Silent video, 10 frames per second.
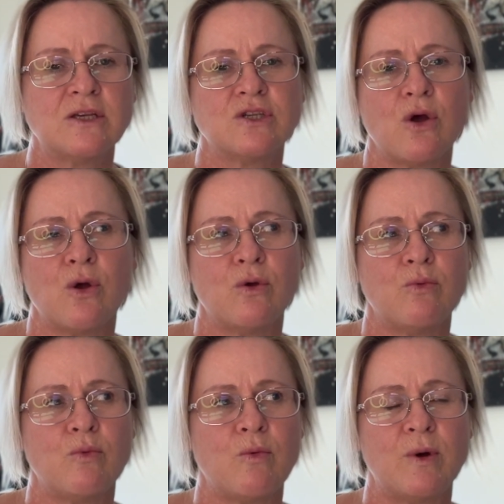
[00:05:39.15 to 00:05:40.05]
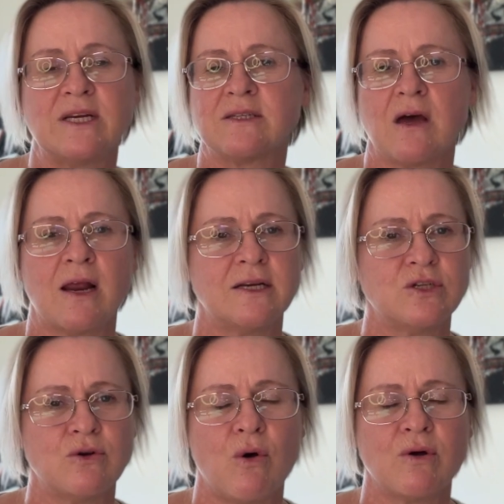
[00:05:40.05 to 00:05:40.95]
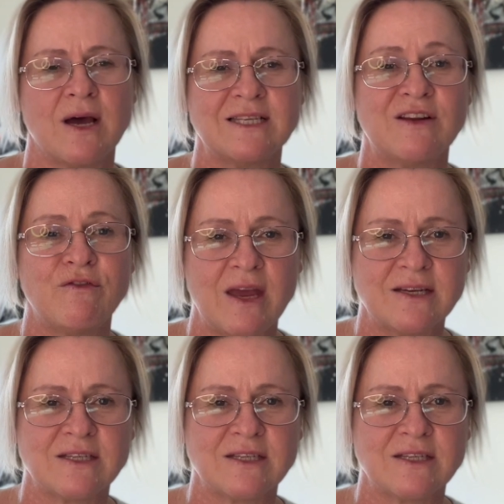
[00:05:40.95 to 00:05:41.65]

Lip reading: So we decided to organise an event.